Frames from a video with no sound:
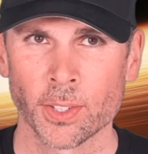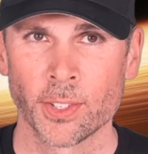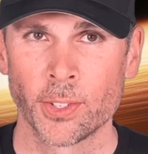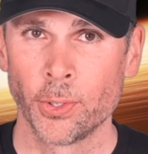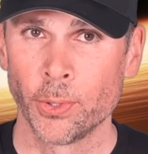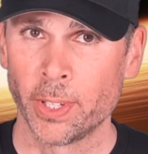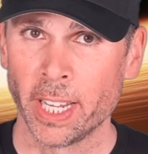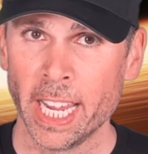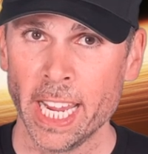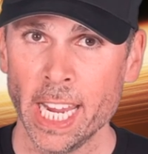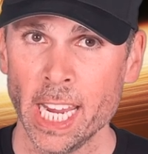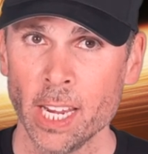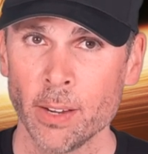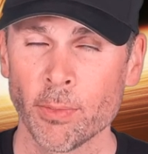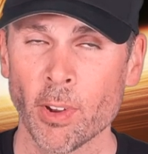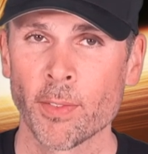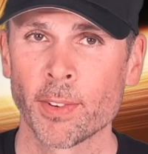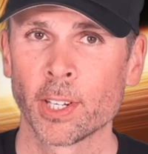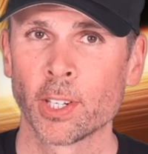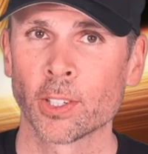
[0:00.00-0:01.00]
Today
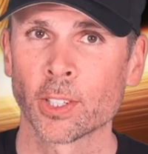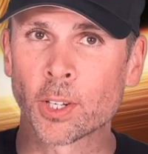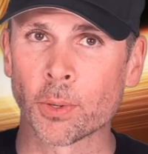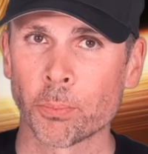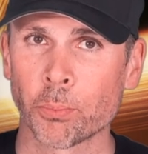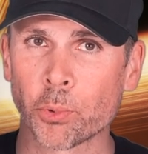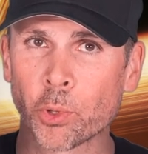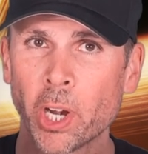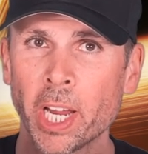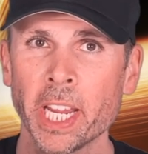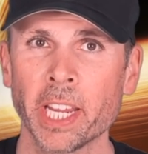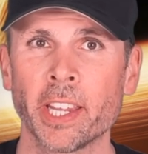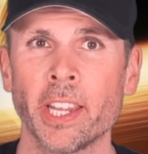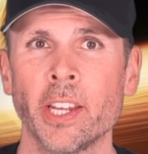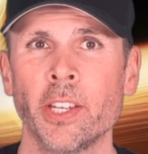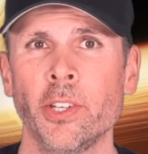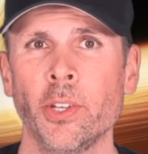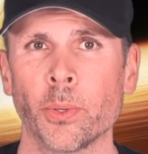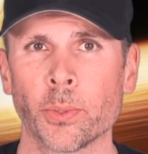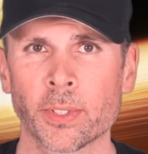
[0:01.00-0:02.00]
with another
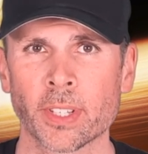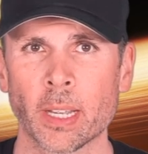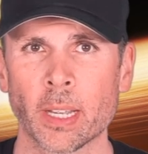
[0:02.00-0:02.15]
breaking news